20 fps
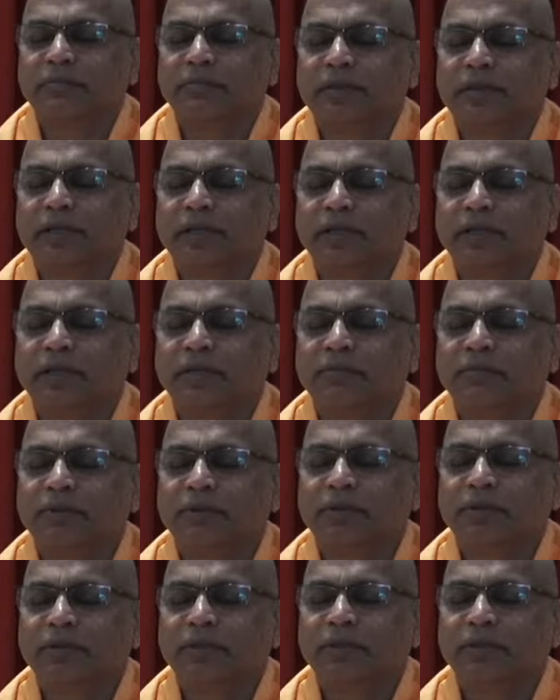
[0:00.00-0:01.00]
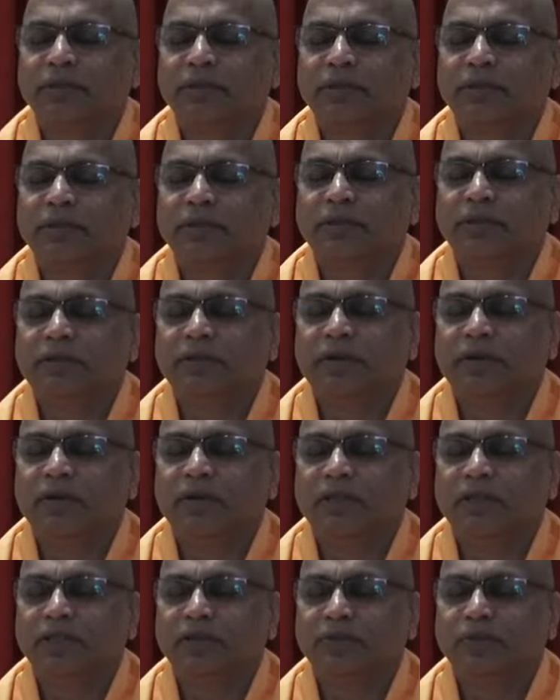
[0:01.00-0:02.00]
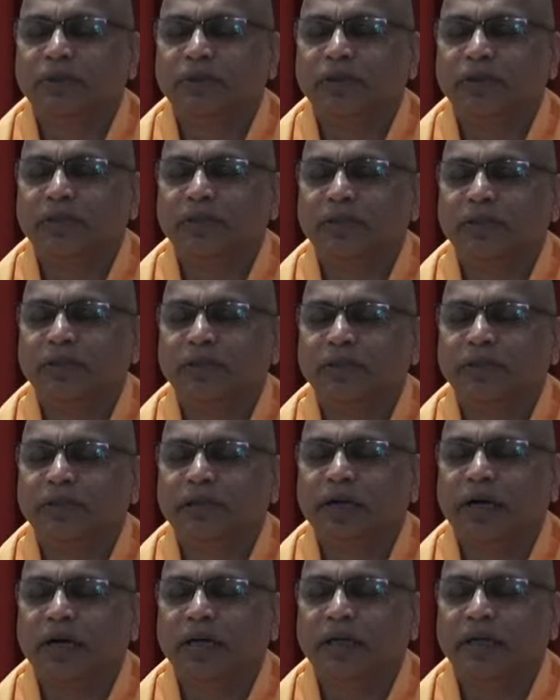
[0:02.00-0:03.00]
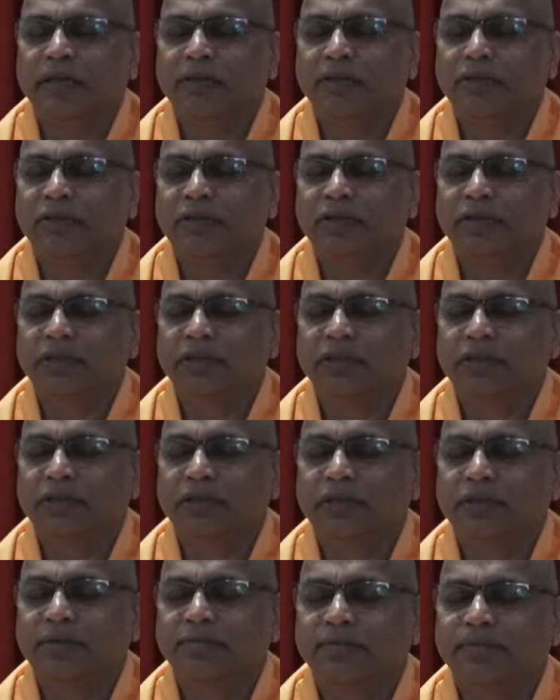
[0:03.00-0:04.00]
mental body is your knowledge body, the Karan Sharira,